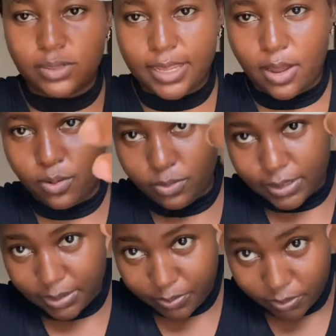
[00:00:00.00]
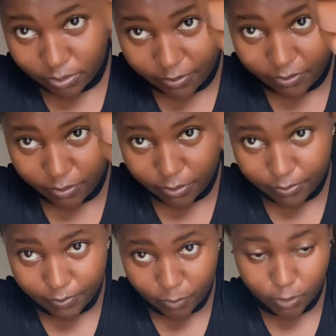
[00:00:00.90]
there are holes at the bottom for
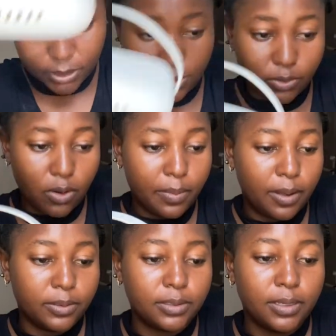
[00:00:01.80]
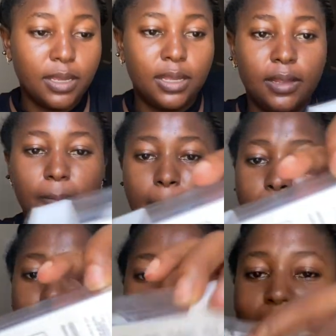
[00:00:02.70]
water to come out
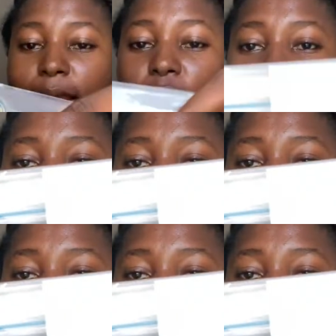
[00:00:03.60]
then i got